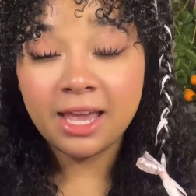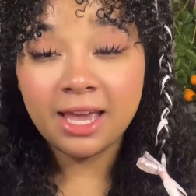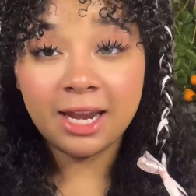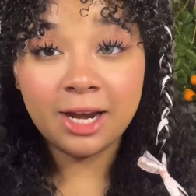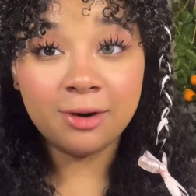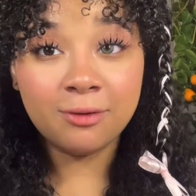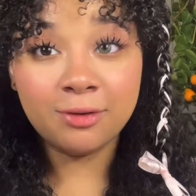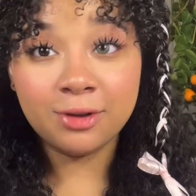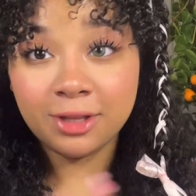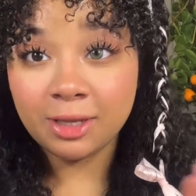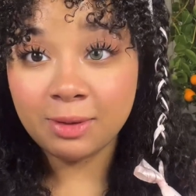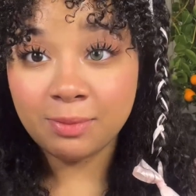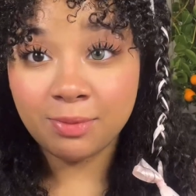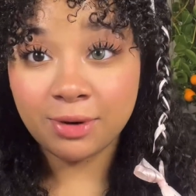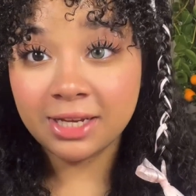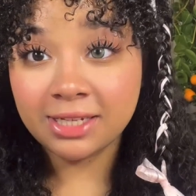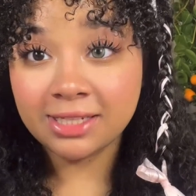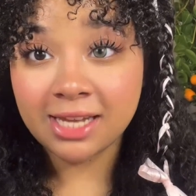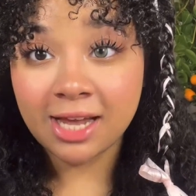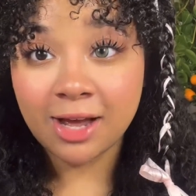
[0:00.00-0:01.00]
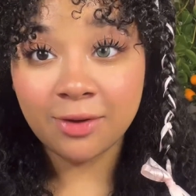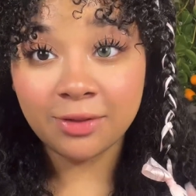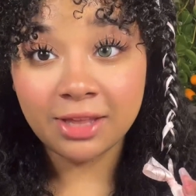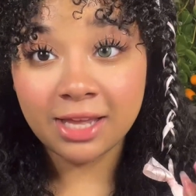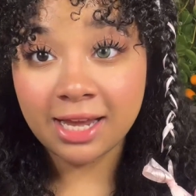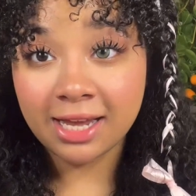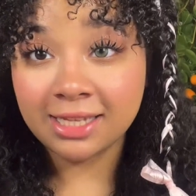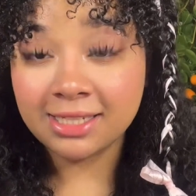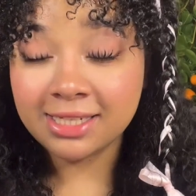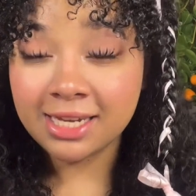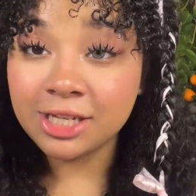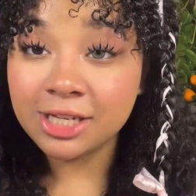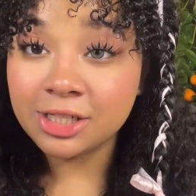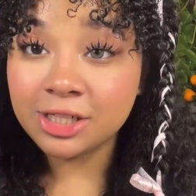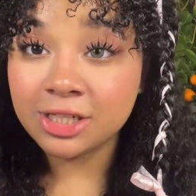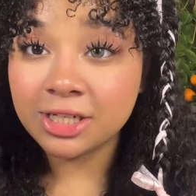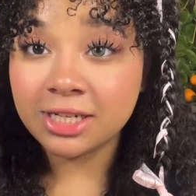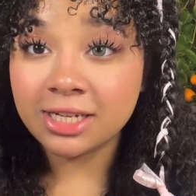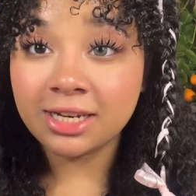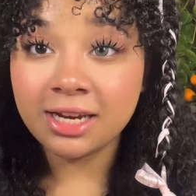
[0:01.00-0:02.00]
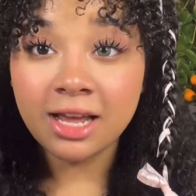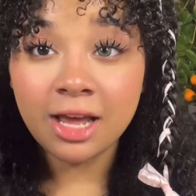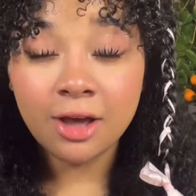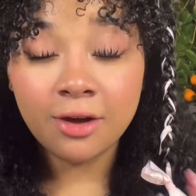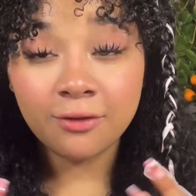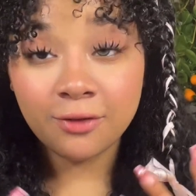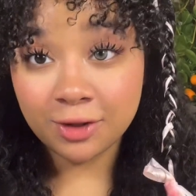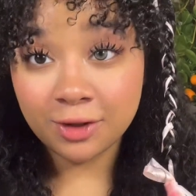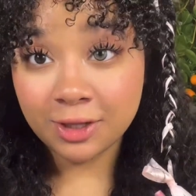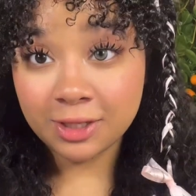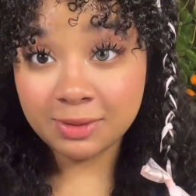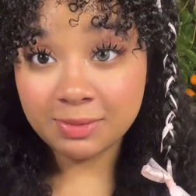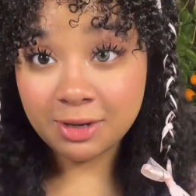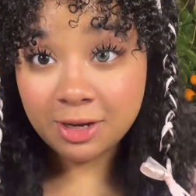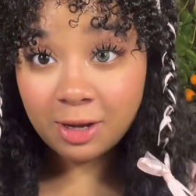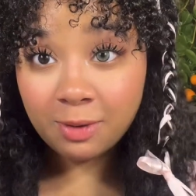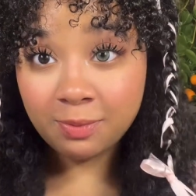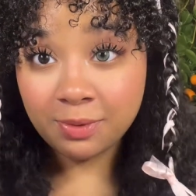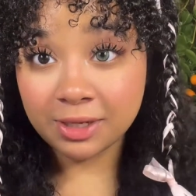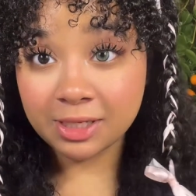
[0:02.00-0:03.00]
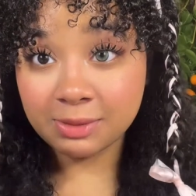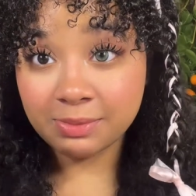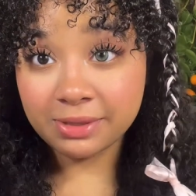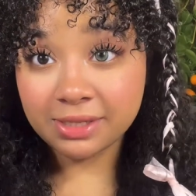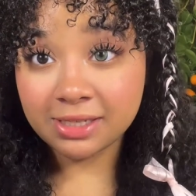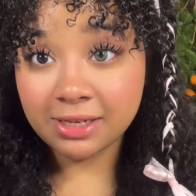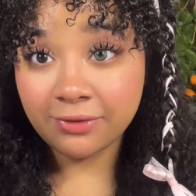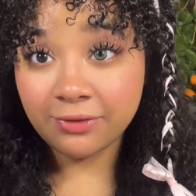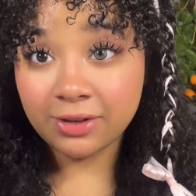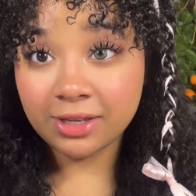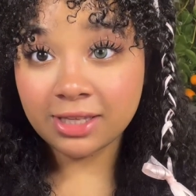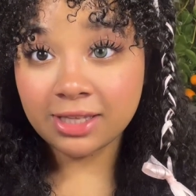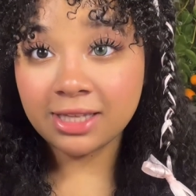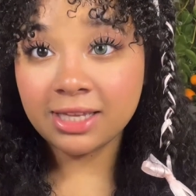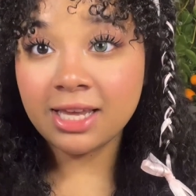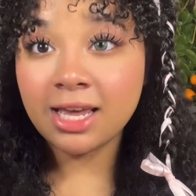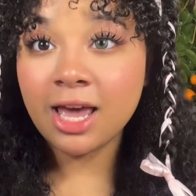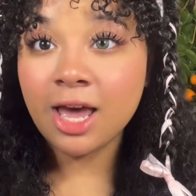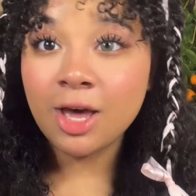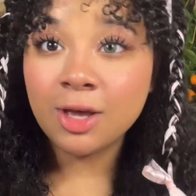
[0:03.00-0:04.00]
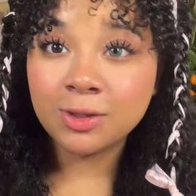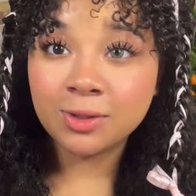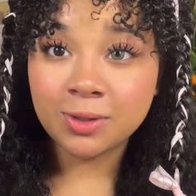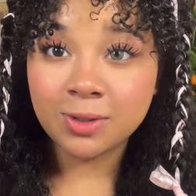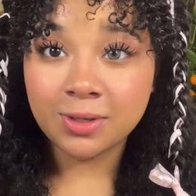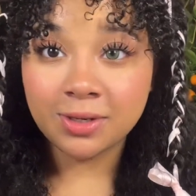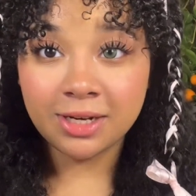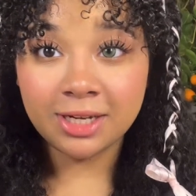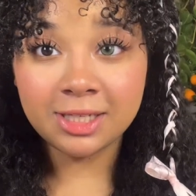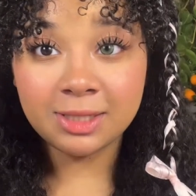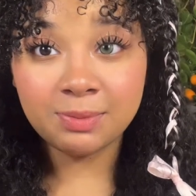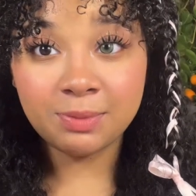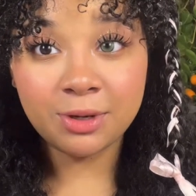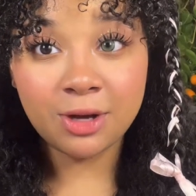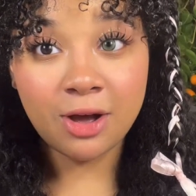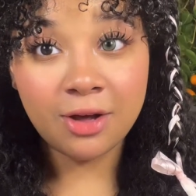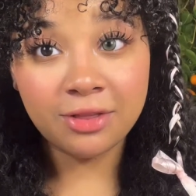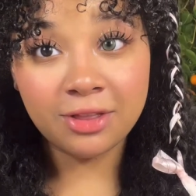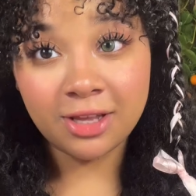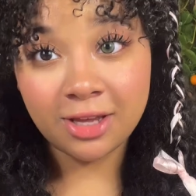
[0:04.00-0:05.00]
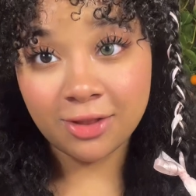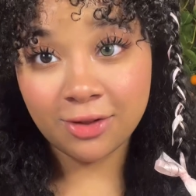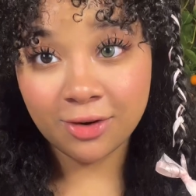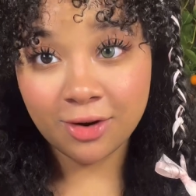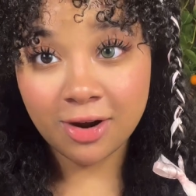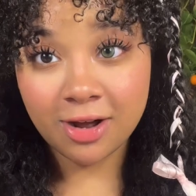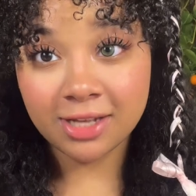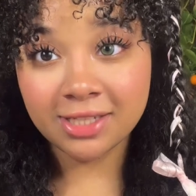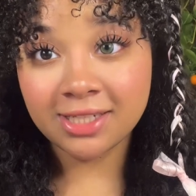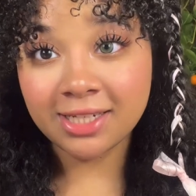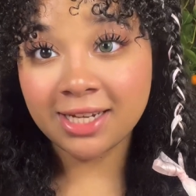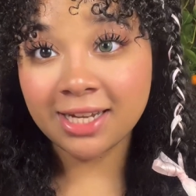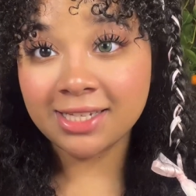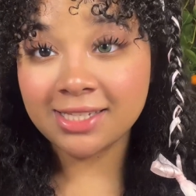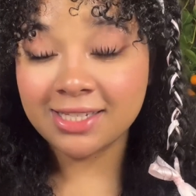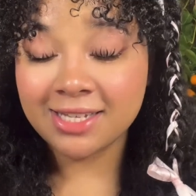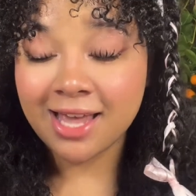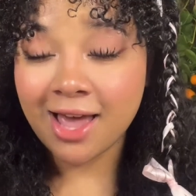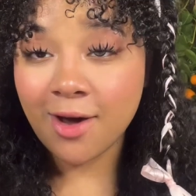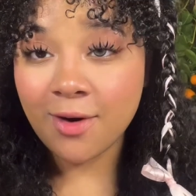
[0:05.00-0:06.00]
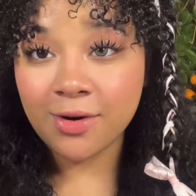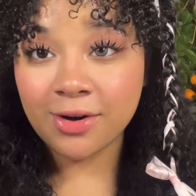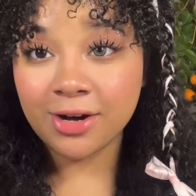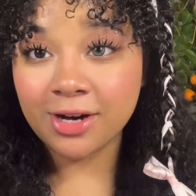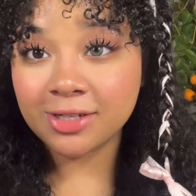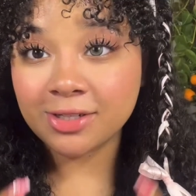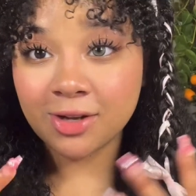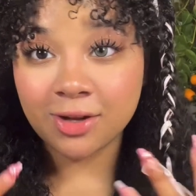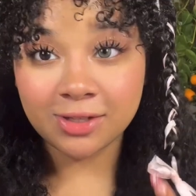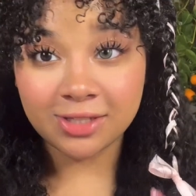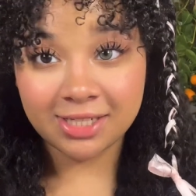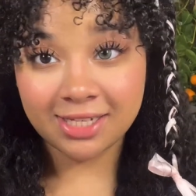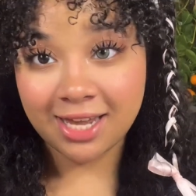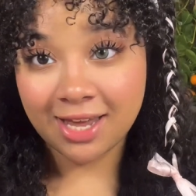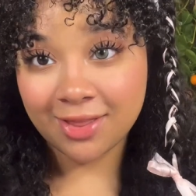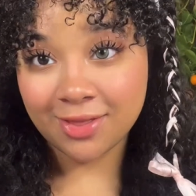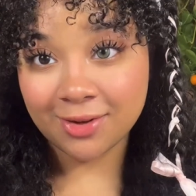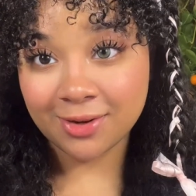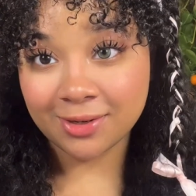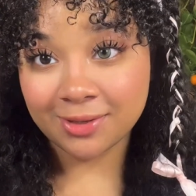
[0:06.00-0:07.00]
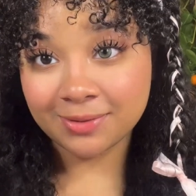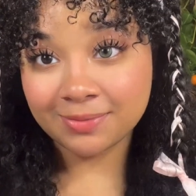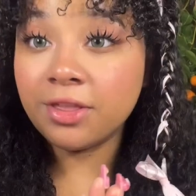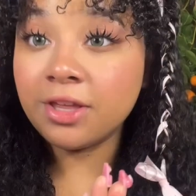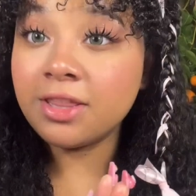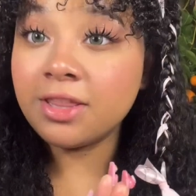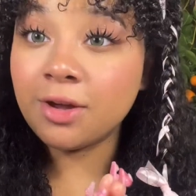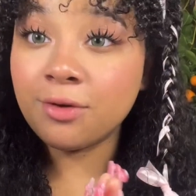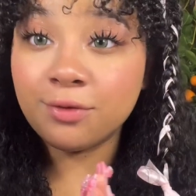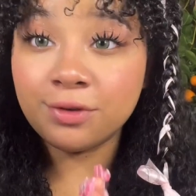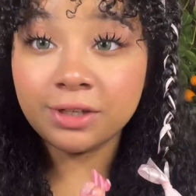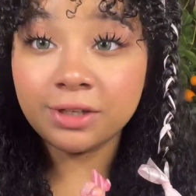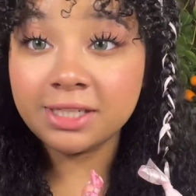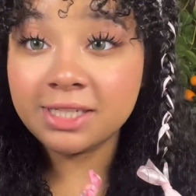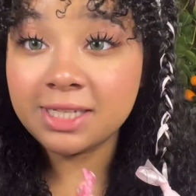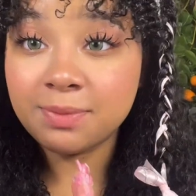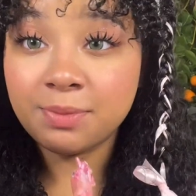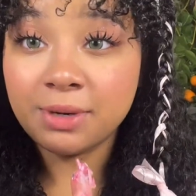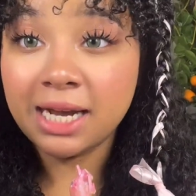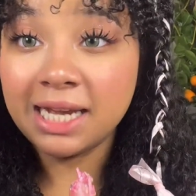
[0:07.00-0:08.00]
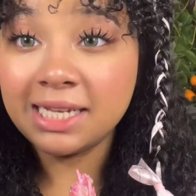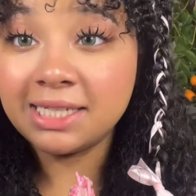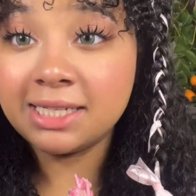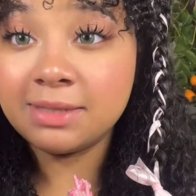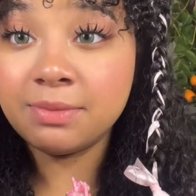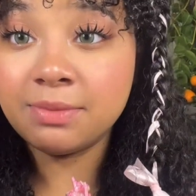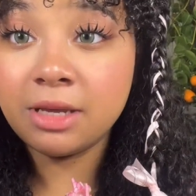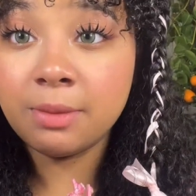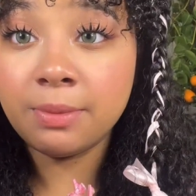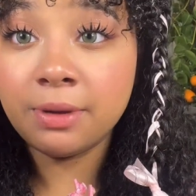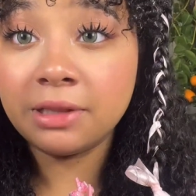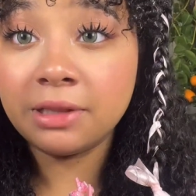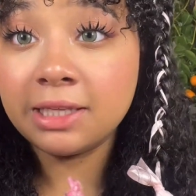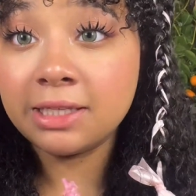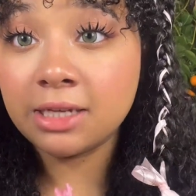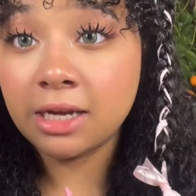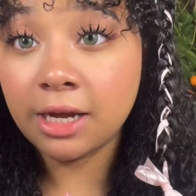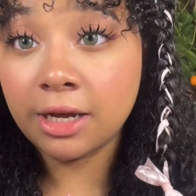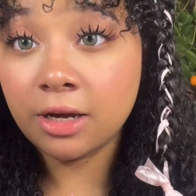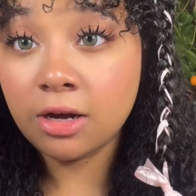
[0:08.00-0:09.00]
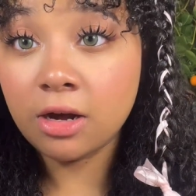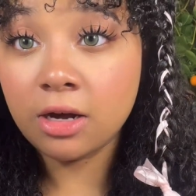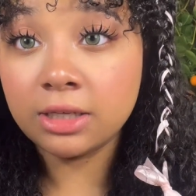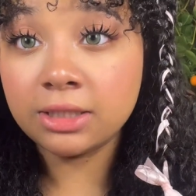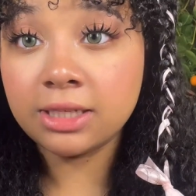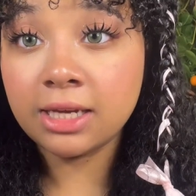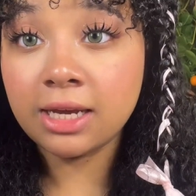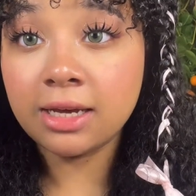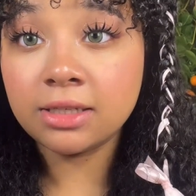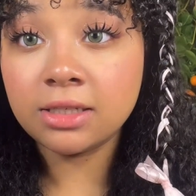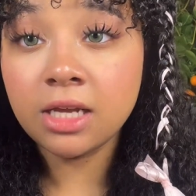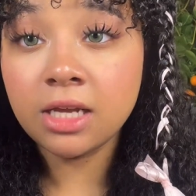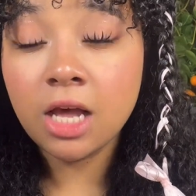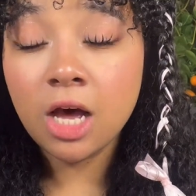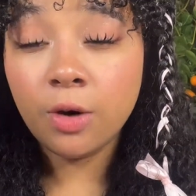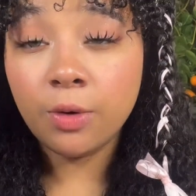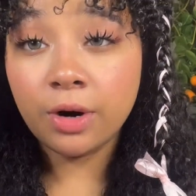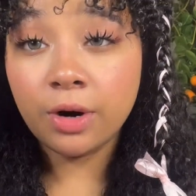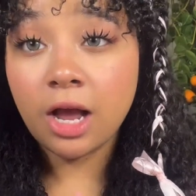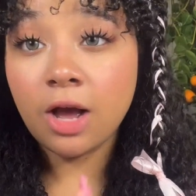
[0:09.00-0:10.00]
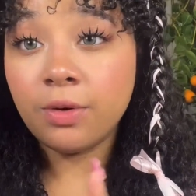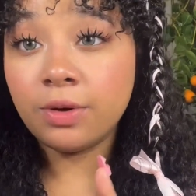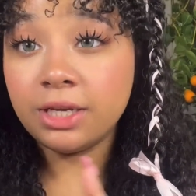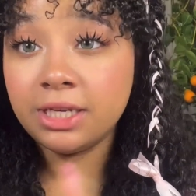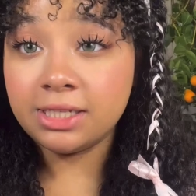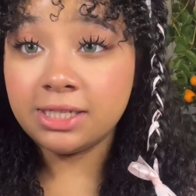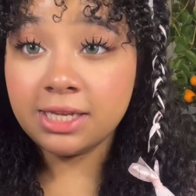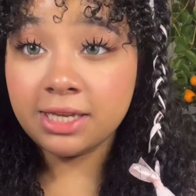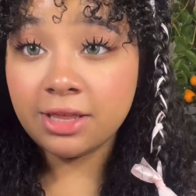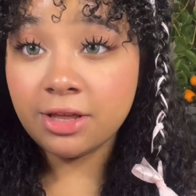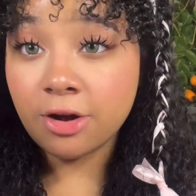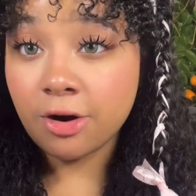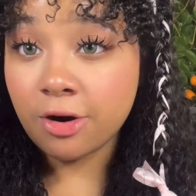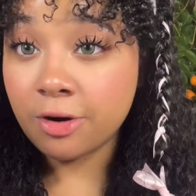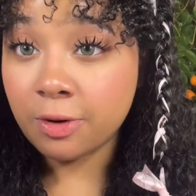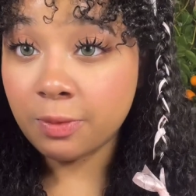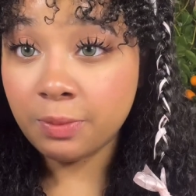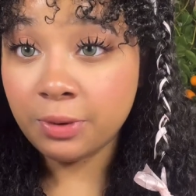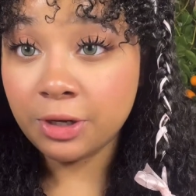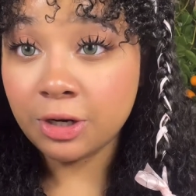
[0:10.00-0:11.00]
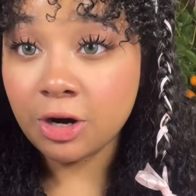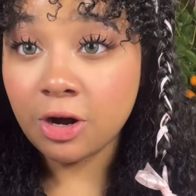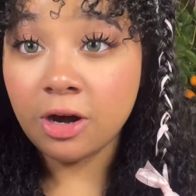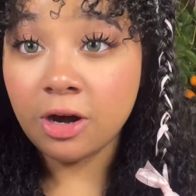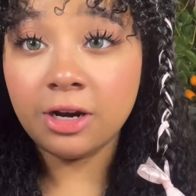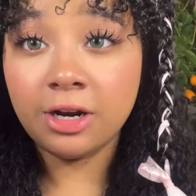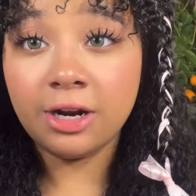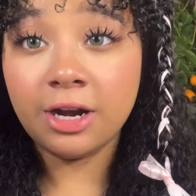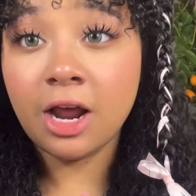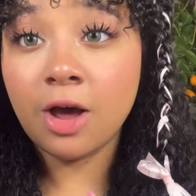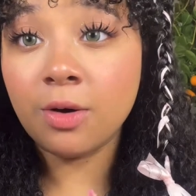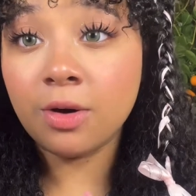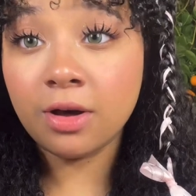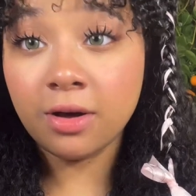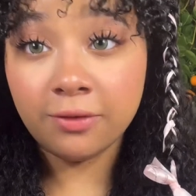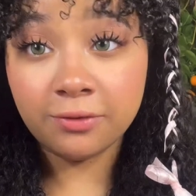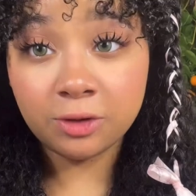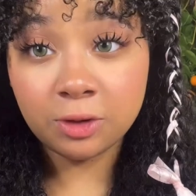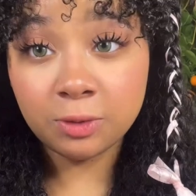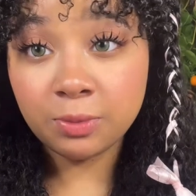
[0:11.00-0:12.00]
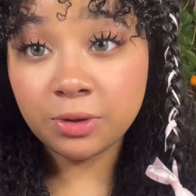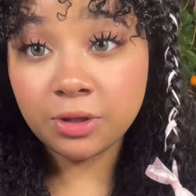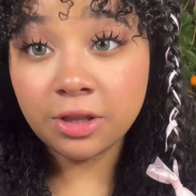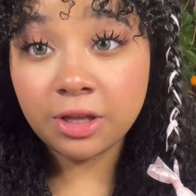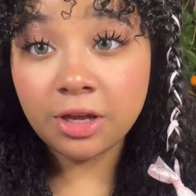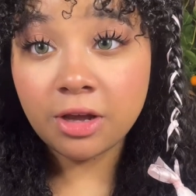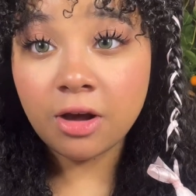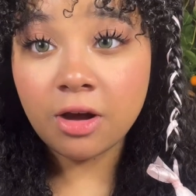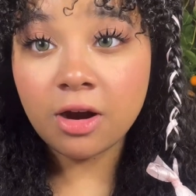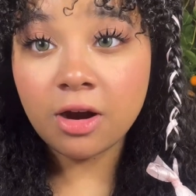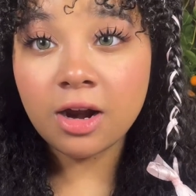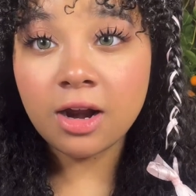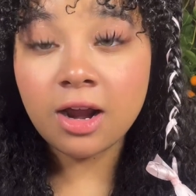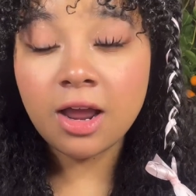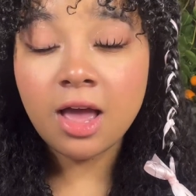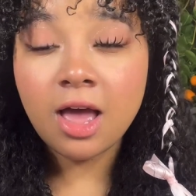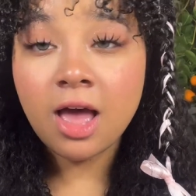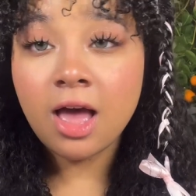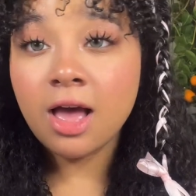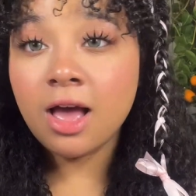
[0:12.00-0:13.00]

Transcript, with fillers: and it really brings out the attention for this makeup look specifically. So let's put on the other contact and see how it looks all together. One thing that really surprises me about these eye contacts or how easy they are to put on and how comfortable they are.